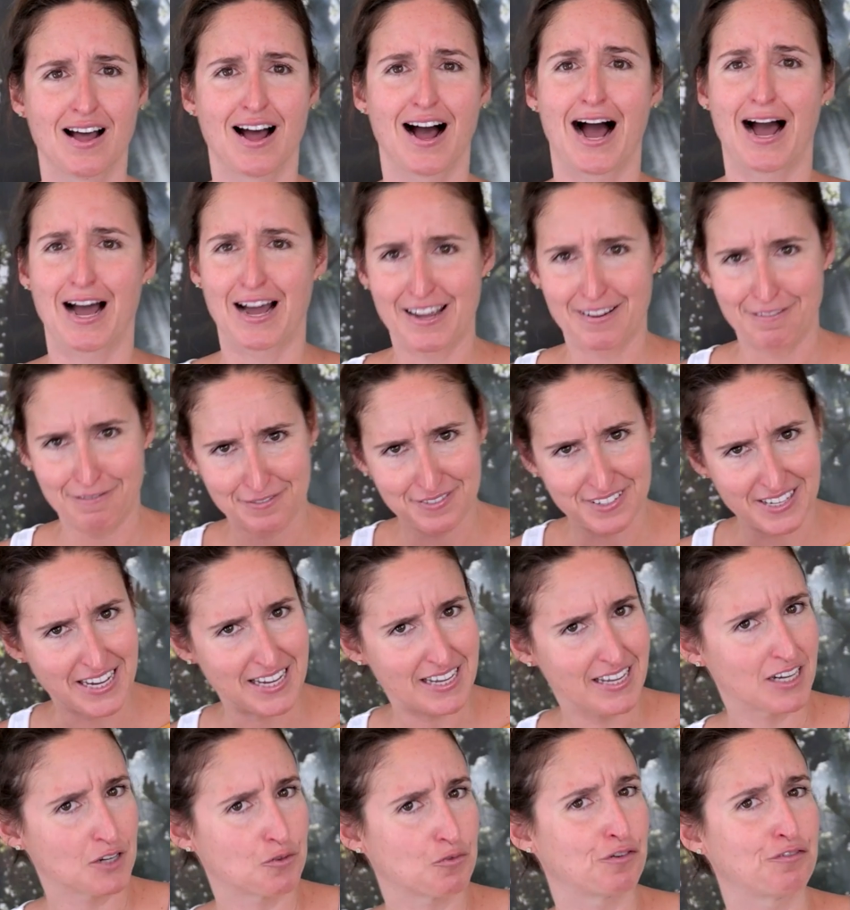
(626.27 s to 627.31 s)
I've
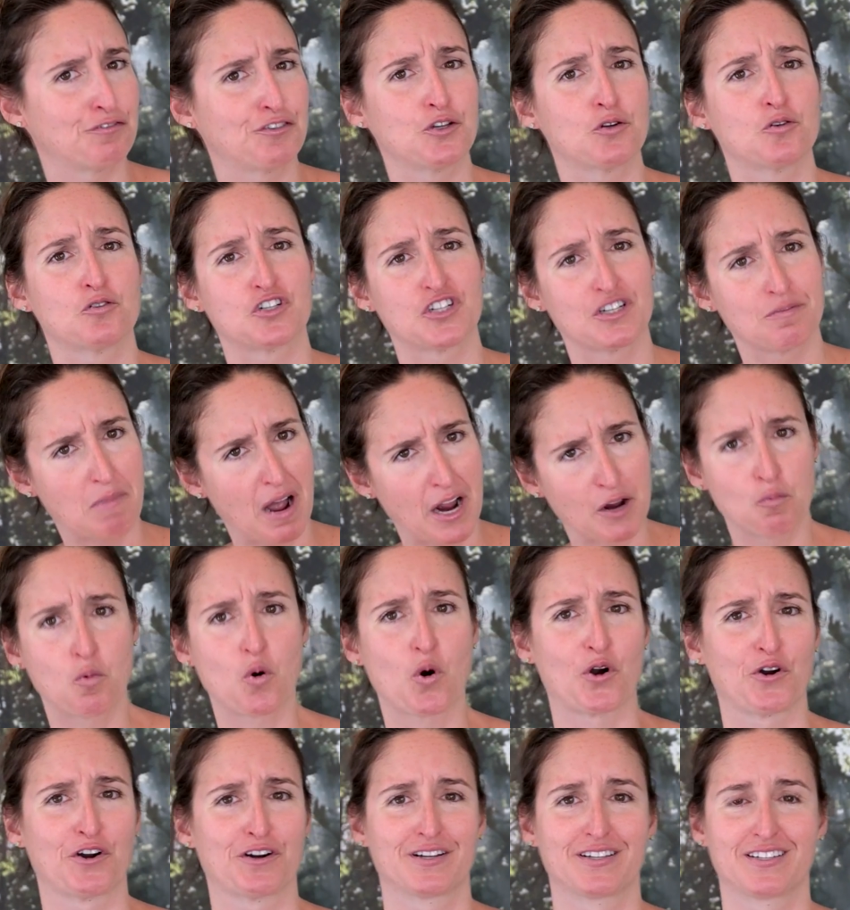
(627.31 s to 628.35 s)
taken refuge in my
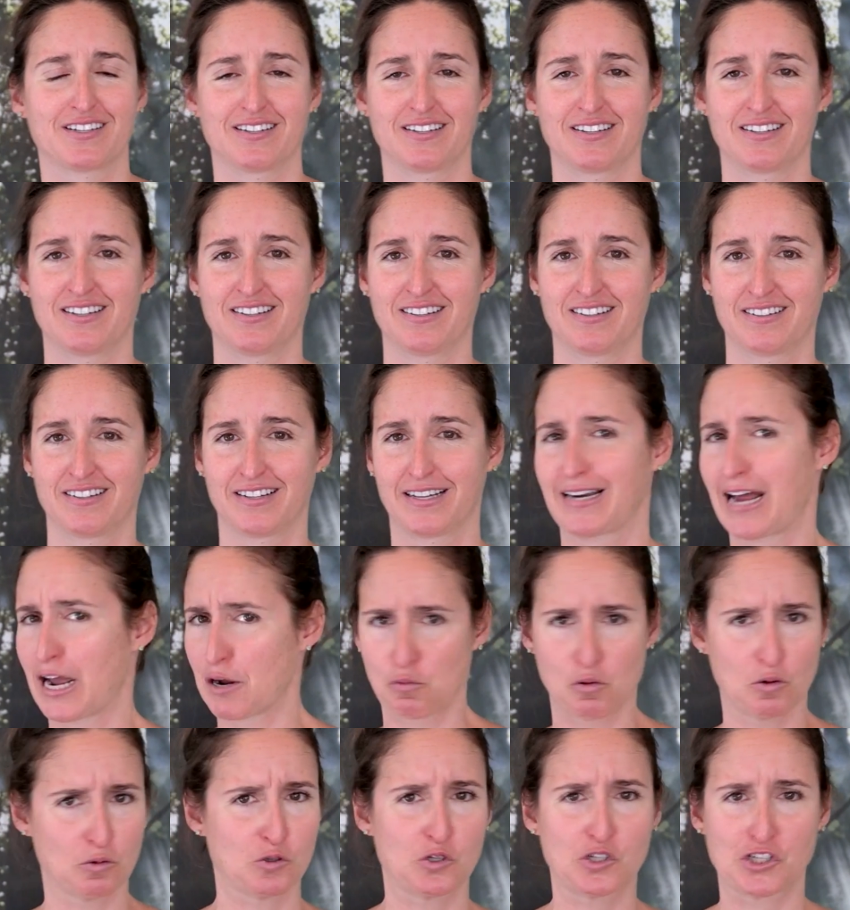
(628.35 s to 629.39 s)
work and I
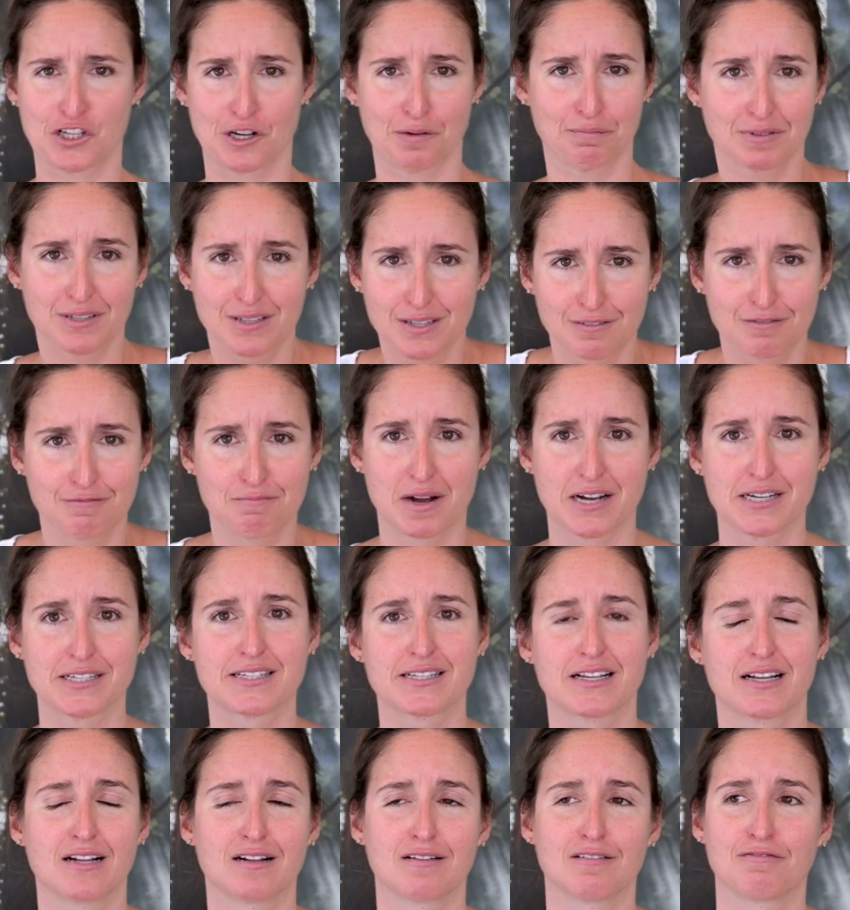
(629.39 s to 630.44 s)
won't stop give
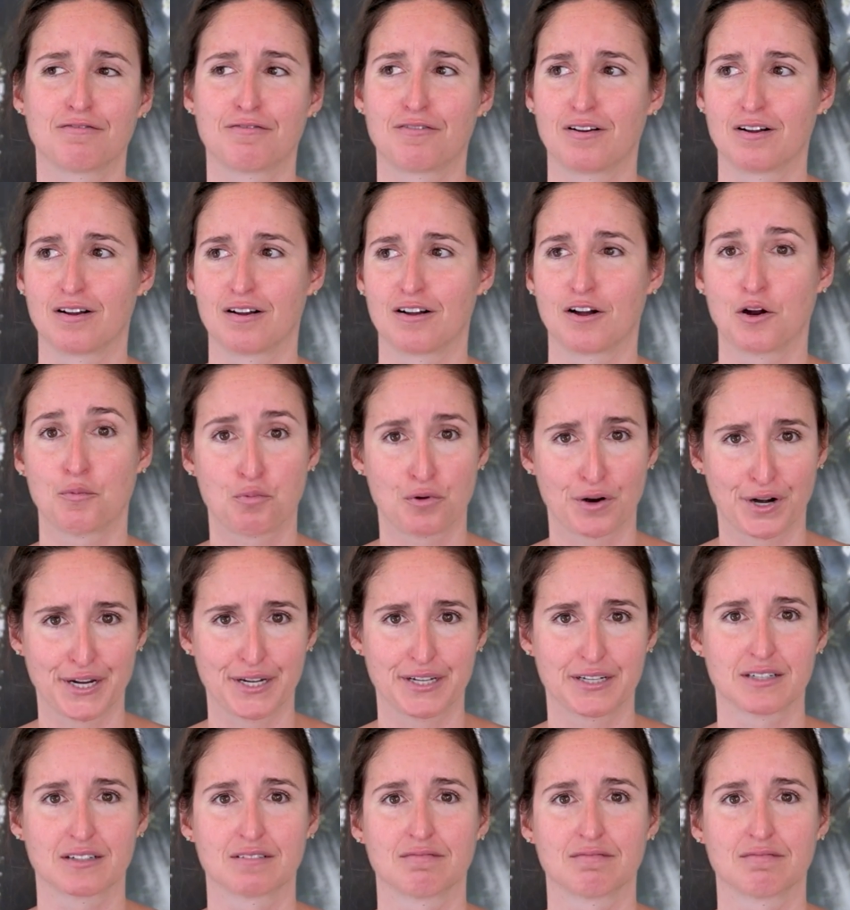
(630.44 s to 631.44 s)
myself a break.